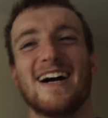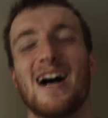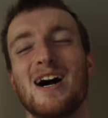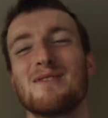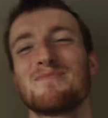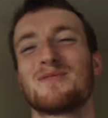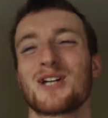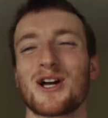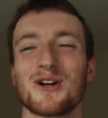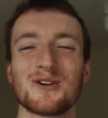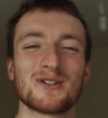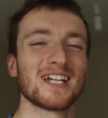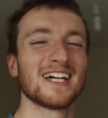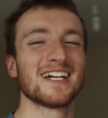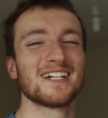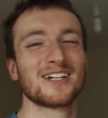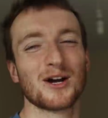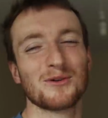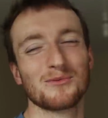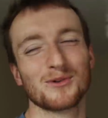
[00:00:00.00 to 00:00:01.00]
I'm
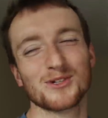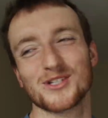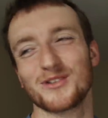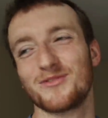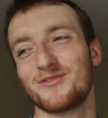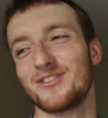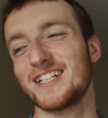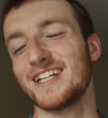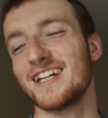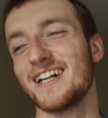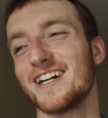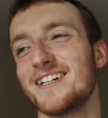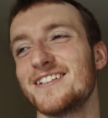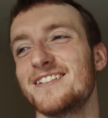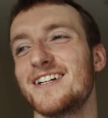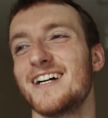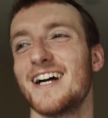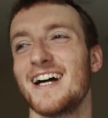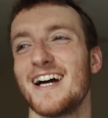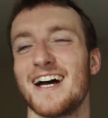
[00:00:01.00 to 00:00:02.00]
joking. Go and watch the
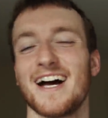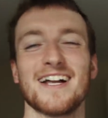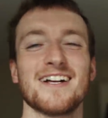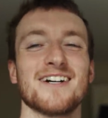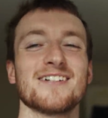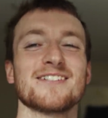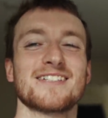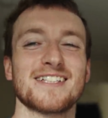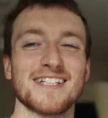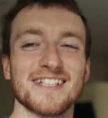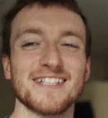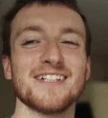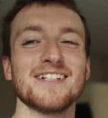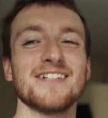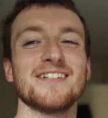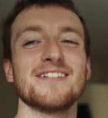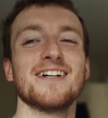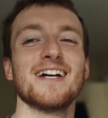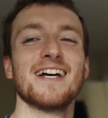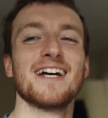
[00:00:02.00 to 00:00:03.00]
video and I'll see
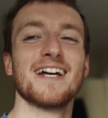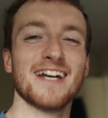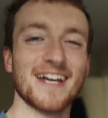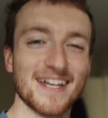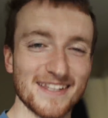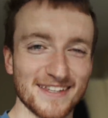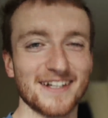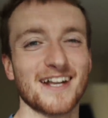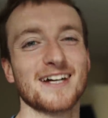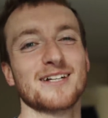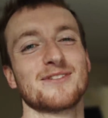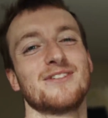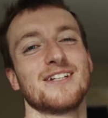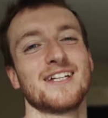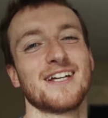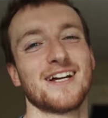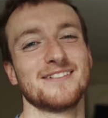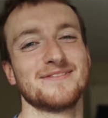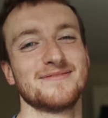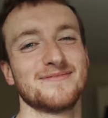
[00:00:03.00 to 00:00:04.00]
you in the next
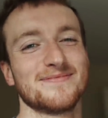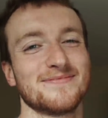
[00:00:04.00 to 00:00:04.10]
video.